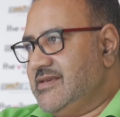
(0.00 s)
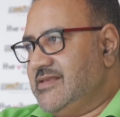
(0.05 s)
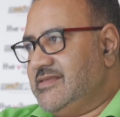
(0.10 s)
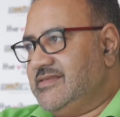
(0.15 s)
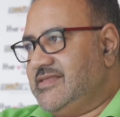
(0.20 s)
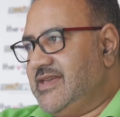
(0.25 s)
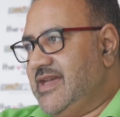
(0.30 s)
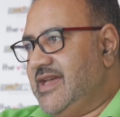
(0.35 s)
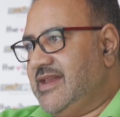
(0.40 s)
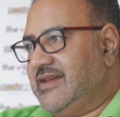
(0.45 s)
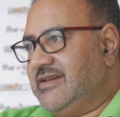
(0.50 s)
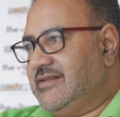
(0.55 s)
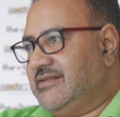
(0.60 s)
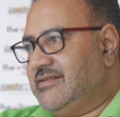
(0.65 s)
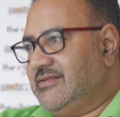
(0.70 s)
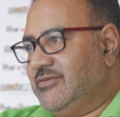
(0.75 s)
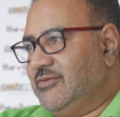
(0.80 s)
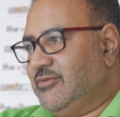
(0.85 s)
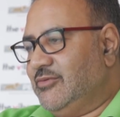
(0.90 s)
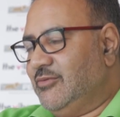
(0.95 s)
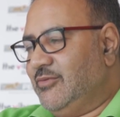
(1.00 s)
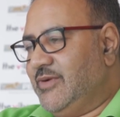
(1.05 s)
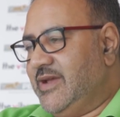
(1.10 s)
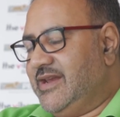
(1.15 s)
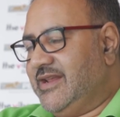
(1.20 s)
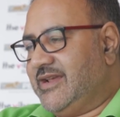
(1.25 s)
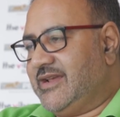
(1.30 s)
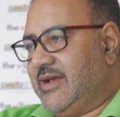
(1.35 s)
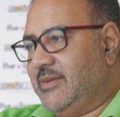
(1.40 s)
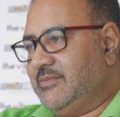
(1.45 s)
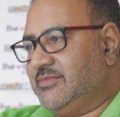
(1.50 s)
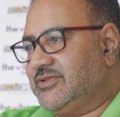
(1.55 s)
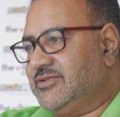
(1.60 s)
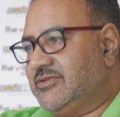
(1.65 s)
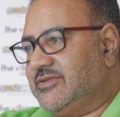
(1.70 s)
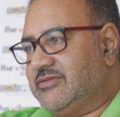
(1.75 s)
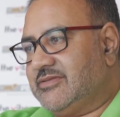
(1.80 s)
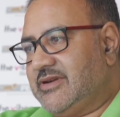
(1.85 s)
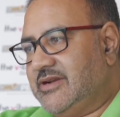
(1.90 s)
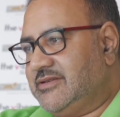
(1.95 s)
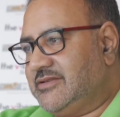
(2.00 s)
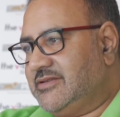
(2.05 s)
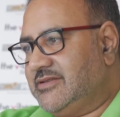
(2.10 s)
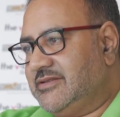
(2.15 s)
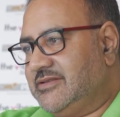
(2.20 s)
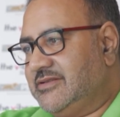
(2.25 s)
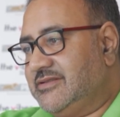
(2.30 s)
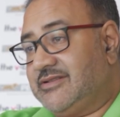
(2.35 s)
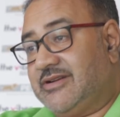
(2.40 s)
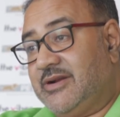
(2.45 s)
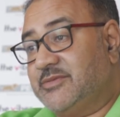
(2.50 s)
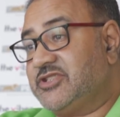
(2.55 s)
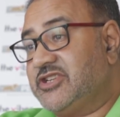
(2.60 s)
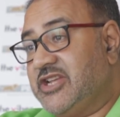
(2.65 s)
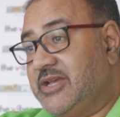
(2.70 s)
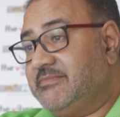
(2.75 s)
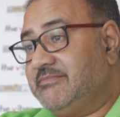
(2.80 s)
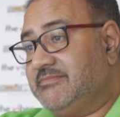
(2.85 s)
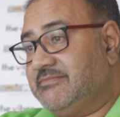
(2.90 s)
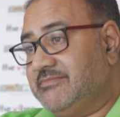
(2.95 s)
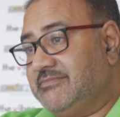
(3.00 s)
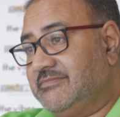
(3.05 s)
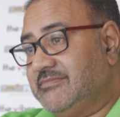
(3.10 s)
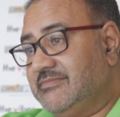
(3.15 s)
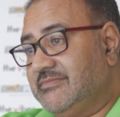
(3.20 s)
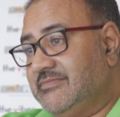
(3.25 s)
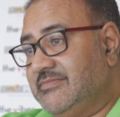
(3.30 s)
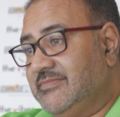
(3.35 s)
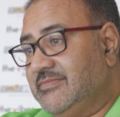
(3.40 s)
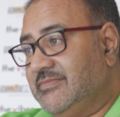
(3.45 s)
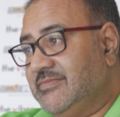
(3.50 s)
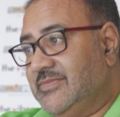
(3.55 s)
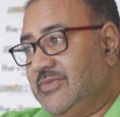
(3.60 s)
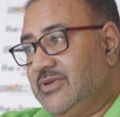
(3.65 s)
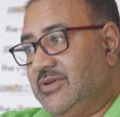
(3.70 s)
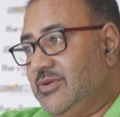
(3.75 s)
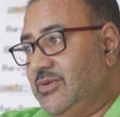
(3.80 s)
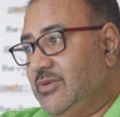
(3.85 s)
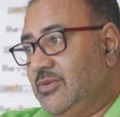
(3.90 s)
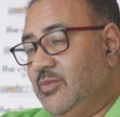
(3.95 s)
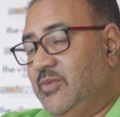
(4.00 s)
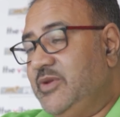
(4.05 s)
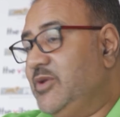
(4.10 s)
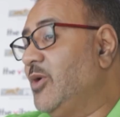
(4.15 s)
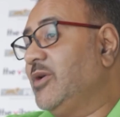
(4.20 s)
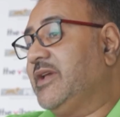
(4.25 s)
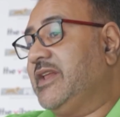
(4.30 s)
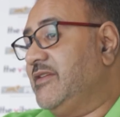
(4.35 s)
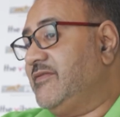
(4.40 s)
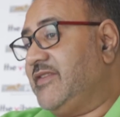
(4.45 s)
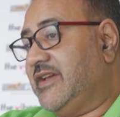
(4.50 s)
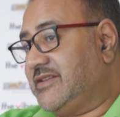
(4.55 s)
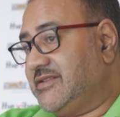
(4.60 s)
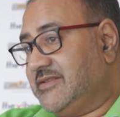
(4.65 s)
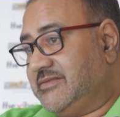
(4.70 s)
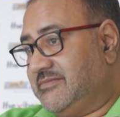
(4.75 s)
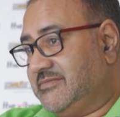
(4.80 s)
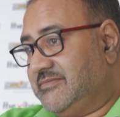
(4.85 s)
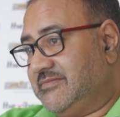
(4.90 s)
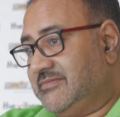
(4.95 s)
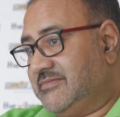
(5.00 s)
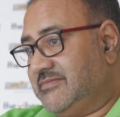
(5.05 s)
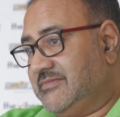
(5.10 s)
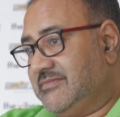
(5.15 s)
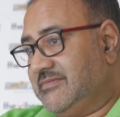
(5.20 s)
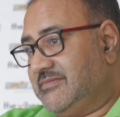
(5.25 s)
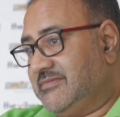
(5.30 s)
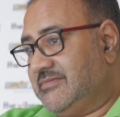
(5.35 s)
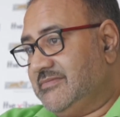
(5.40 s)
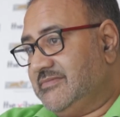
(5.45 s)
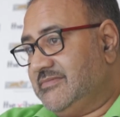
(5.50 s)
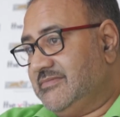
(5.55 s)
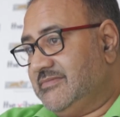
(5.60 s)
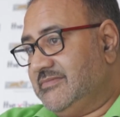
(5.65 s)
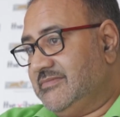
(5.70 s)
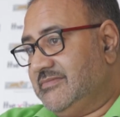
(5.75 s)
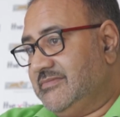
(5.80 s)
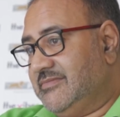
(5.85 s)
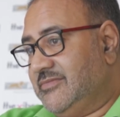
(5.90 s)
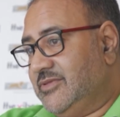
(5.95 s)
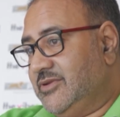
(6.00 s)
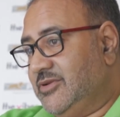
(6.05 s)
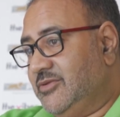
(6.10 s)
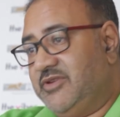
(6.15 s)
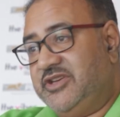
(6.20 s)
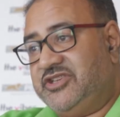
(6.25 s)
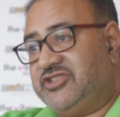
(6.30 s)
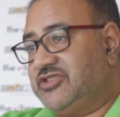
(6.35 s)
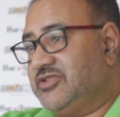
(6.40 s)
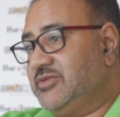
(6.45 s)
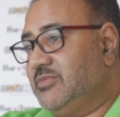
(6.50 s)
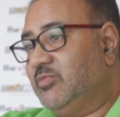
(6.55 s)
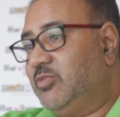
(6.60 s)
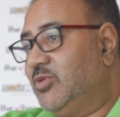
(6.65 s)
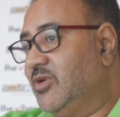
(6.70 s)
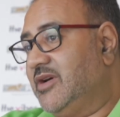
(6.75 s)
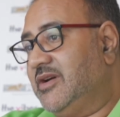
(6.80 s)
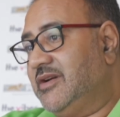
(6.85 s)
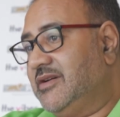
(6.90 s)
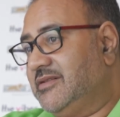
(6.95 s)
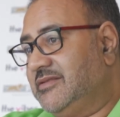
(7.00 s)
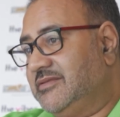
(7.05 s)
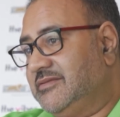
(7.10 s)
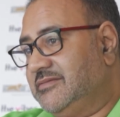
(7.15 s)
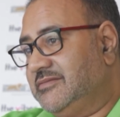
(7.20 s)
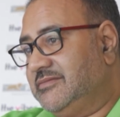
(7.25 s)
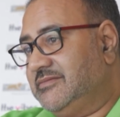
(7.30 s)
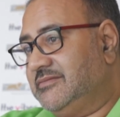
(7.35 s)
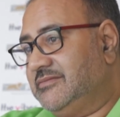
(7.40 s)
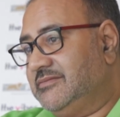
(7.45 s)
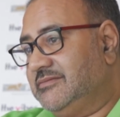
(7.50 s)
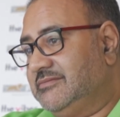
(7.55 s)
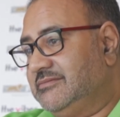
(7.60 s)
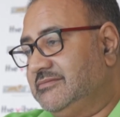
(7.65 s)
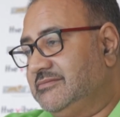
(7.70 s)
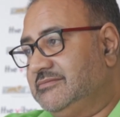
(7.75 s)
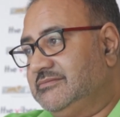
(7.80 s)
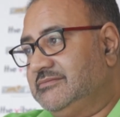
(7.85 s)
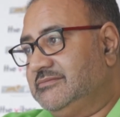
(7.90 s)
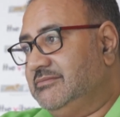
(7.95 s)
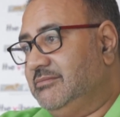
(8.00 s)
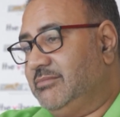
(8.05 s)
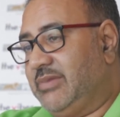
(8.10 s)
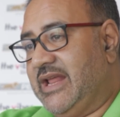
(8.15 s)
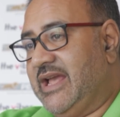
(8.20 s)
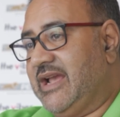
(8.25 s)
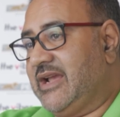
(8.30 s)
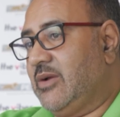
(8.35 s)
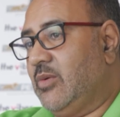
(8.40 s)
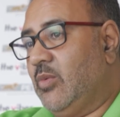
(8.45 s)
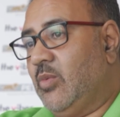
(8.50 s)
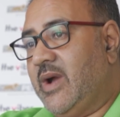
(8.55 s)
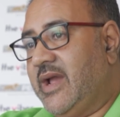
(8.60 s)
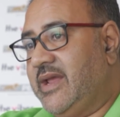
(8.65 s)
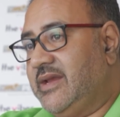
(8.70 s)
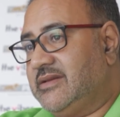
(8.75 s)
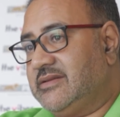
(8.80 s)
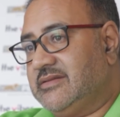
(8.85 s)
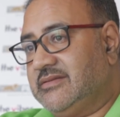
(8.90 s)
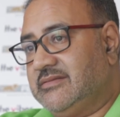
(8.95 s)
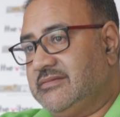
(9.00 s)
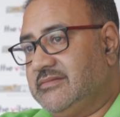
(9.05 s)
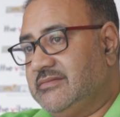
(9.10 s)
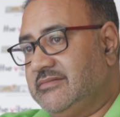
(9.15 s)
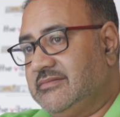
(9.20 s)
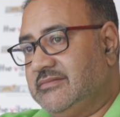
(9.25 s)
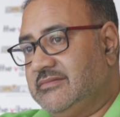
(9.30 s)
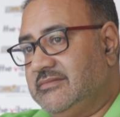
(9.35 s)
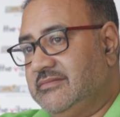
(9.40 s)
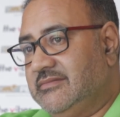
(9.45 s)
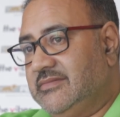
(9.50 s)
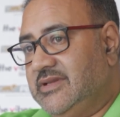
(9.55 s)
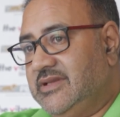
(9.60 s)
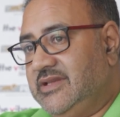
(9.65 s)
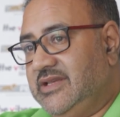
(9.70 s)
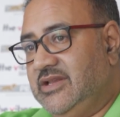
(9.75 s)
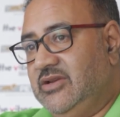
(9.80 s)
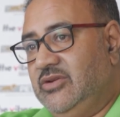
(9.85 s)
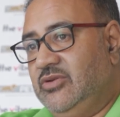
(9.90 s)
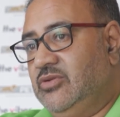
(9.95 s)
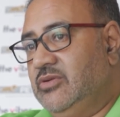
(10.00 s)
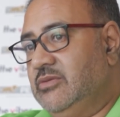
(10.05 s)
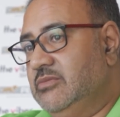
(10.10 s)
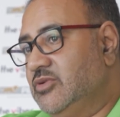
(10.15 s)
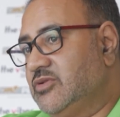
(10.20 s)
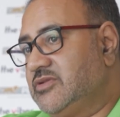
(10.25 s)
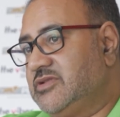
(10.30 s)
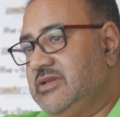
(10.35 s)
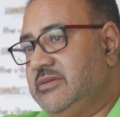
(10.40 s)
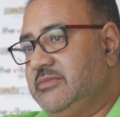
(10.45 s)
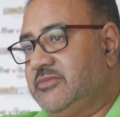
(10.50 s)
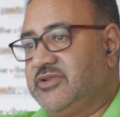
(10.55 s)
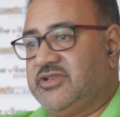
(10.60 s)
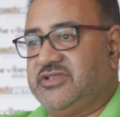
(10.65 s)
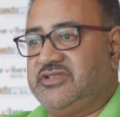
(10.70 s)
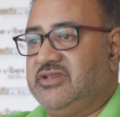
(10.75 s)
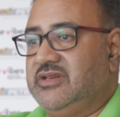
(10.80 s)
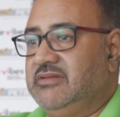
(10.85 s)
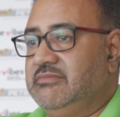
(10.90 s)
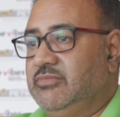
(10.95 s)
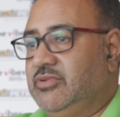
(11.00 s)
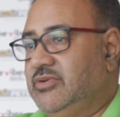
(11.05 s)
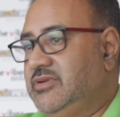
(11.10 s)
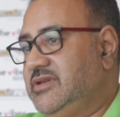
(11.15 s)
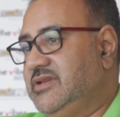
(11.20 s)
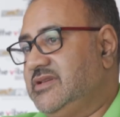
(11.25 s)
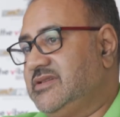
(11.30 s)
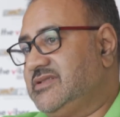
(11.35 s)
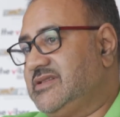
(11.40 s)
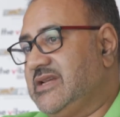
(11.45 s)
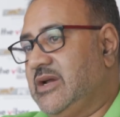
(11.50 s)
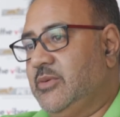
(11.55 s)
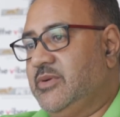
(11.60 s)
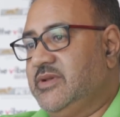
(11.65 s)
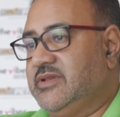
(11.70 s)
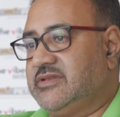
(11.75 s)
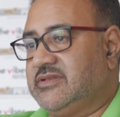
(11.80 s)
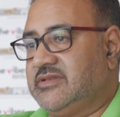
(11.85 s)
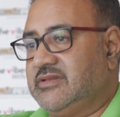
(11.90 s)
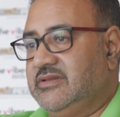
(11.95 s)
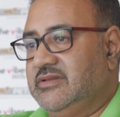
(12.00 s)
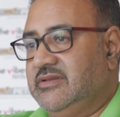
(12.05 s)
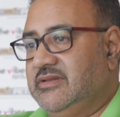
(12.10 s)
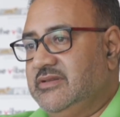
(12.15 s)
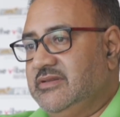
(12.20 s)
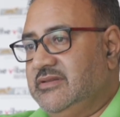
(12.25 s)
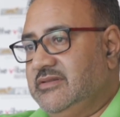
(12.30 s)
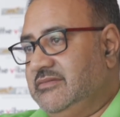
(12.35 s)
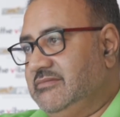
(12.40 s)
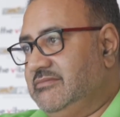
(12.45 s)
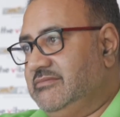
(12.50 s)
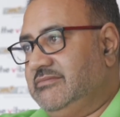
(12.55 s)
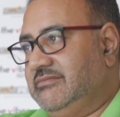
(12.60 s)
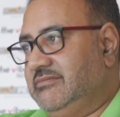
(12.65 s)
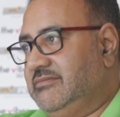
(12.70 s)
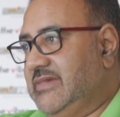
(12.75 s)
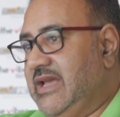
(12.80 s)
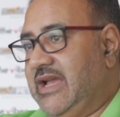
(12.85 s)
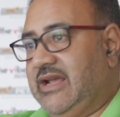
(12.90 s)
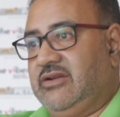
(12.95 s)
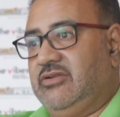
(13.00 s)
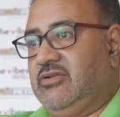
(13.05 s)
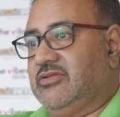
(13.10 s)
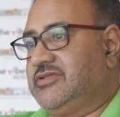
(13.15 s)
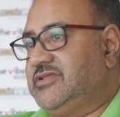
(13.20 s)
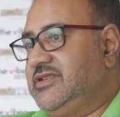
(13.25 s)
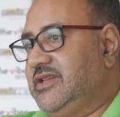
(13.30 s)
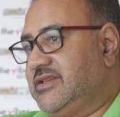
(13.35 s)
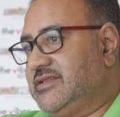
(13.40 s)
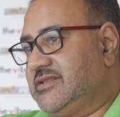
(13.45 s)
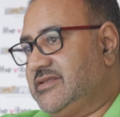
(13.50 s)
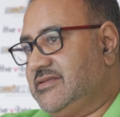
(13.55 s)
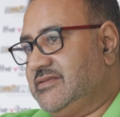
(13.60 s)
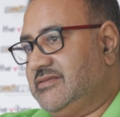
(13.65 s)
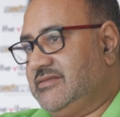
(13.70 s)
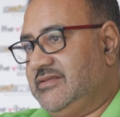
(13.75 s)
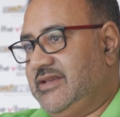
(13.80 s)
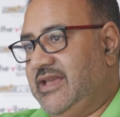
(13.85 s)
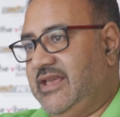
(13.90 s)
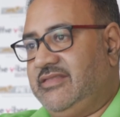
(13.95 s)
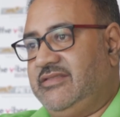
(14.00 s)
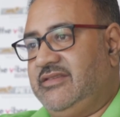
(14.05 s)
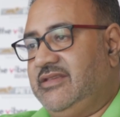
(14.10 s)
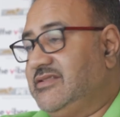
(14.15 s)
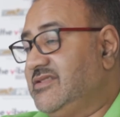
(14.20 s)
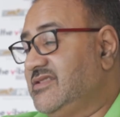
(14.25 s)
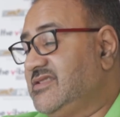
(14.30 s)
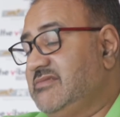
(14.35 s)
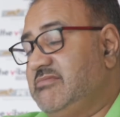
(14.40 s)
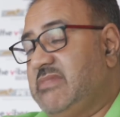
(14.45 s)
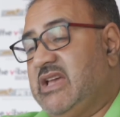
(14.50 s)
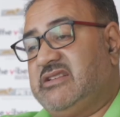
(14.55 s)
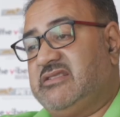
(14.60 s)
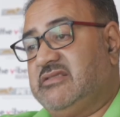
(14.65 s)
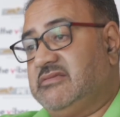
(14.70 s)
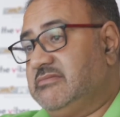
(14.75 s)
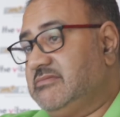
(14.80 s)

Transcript: that when it comes to crunch time, we all get affected. Rich, poor, black, white, Hindu, Muslim, Christian, Buddhist, Taoist, agnostics, atheist, doesn't matter.